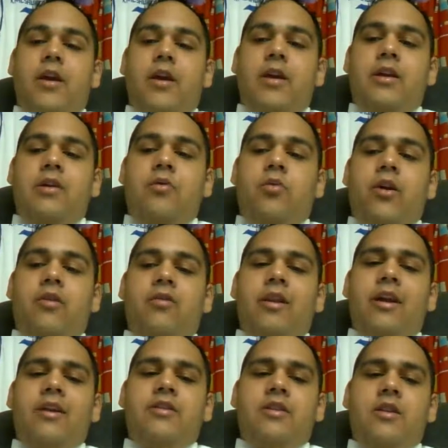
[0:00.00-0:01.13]
Where it relates
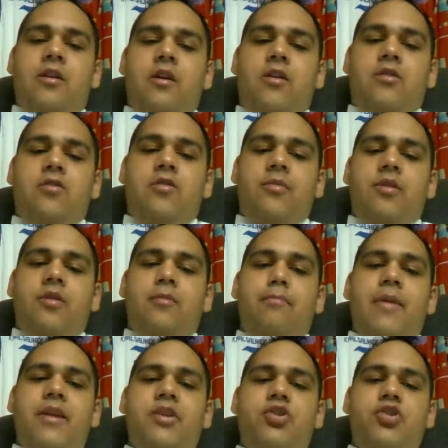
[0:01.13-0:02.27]
to the honorable
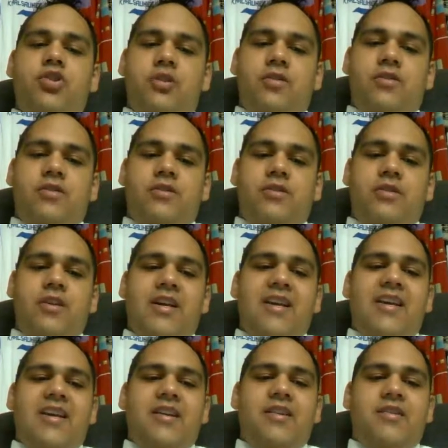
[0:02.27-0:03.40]
mentions
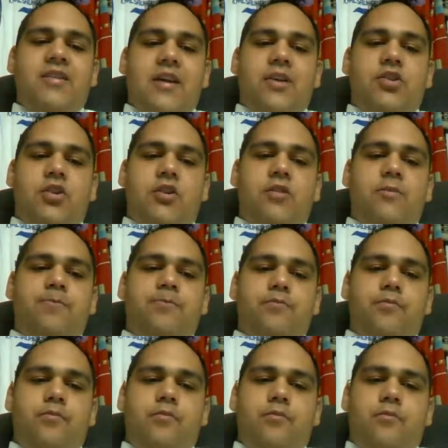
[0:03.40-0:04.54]
section,
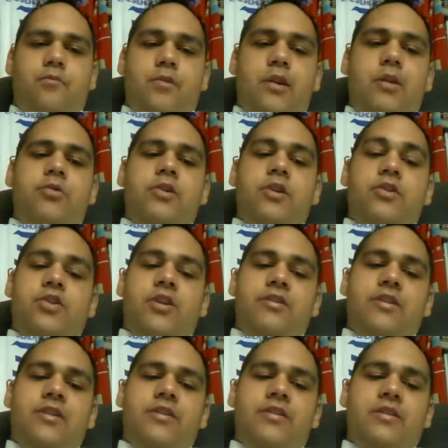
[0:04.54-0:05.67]
Luton Shelton
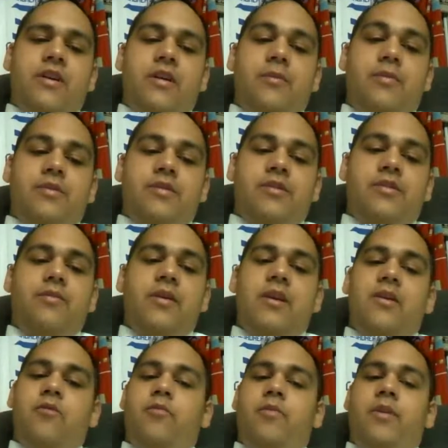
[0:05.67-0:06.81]
is there, but to me he
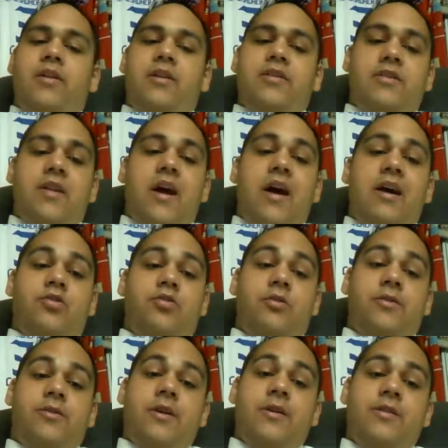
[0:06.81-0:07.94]
would be in the actual
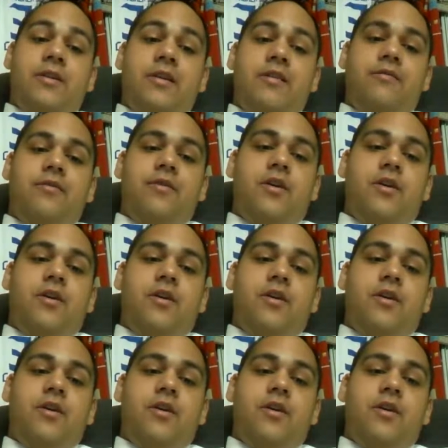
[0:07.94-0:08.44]
starting 11.